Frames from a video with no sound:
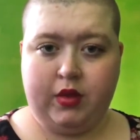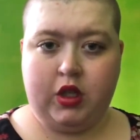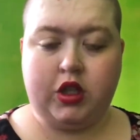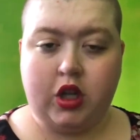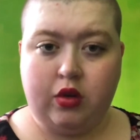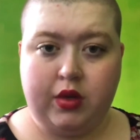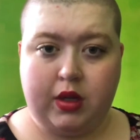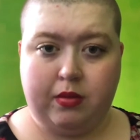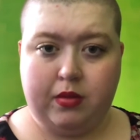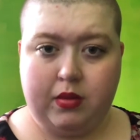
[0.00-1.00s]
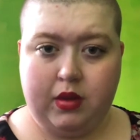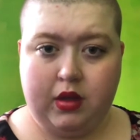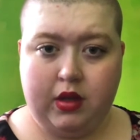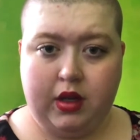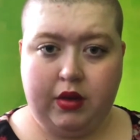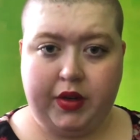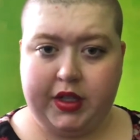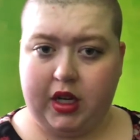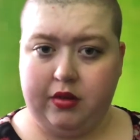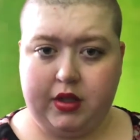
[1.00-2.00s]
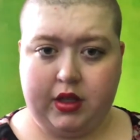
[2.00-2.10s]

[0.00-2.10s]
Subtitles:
show them. Reach out to